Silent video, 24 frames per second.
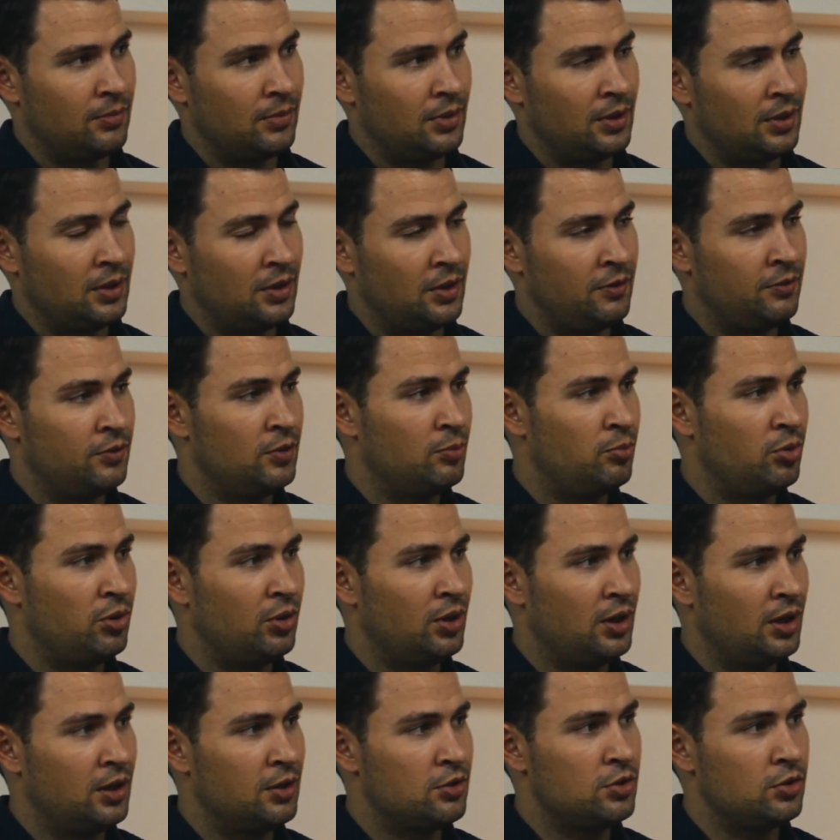And if you put
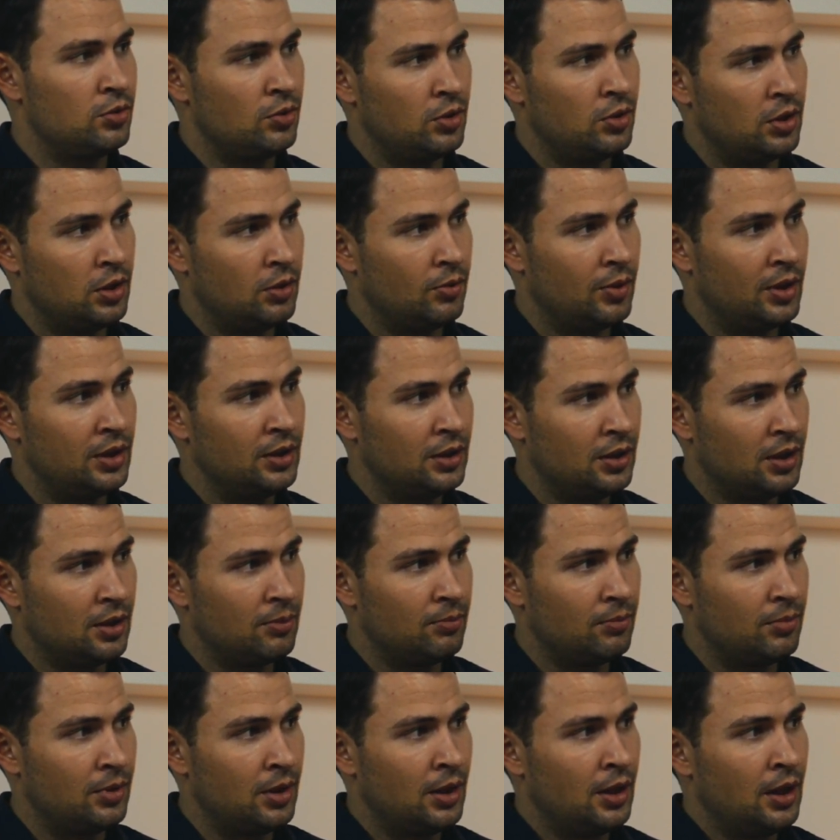in a too low
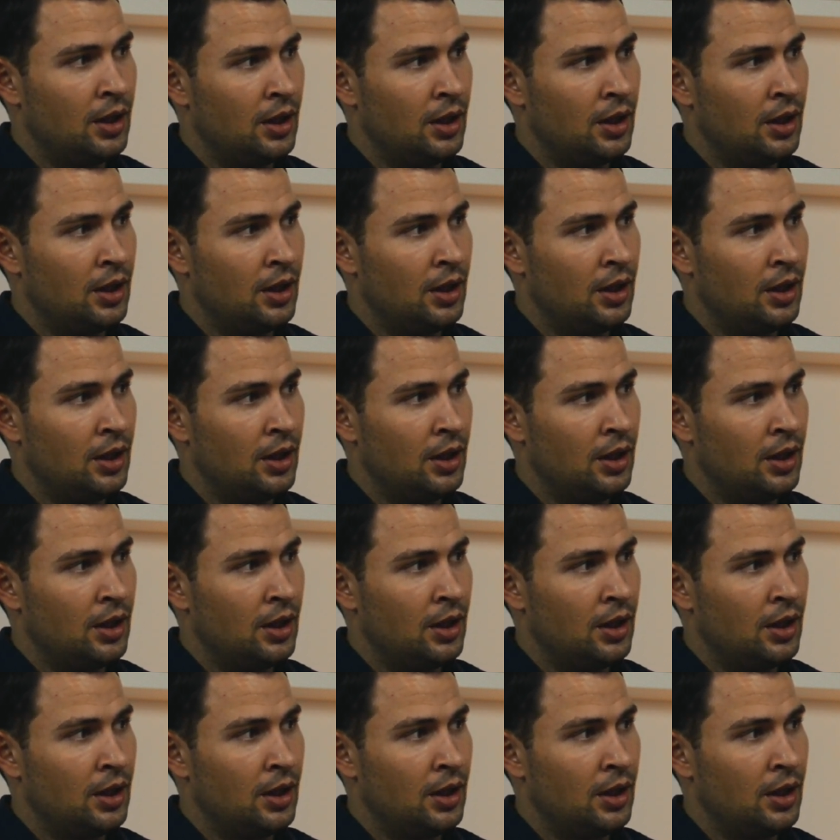income,